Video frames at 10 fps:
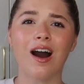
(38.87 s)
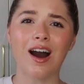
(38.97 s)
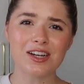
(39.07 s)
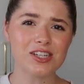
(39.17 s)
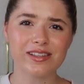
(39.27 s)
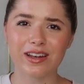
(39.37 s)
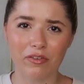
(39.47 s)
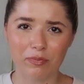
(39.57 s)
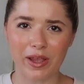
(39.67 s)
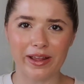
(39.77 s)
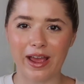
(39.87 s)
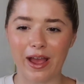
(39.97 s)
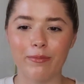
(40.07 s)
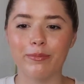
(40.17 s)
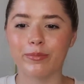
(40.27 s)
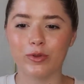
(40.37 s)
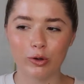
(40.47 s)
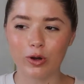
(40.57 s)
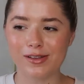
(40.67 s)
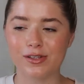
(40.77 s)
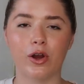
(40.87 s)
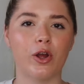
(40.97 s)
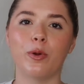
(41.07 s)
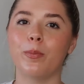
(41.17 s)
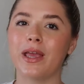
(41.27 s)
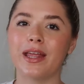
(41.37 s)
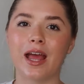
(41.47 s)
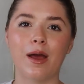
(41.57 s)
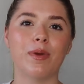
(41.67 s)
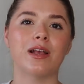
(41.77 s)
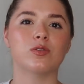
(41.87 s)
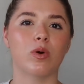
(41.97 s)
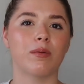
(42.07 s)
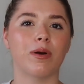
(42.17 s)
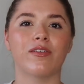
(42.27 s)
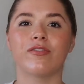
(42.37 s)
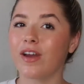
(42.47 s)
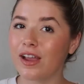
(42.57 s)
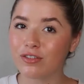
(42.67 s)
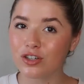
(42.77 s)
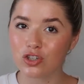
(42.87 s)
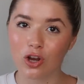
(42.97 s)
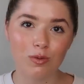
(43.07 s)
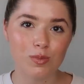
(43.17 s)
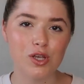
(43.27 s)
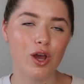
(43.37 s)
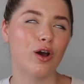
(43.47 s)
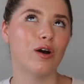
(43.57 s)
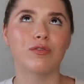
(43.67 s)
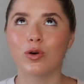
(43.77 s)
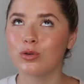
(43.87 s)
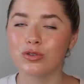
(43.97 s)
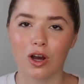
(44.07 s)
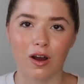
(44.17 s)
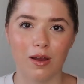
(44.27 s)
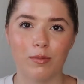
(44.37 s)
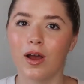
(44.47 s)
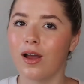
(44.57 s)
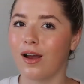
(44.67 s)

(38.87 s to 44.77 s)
I just love B&M. You guys know B&M is one of my favourite shops of all time.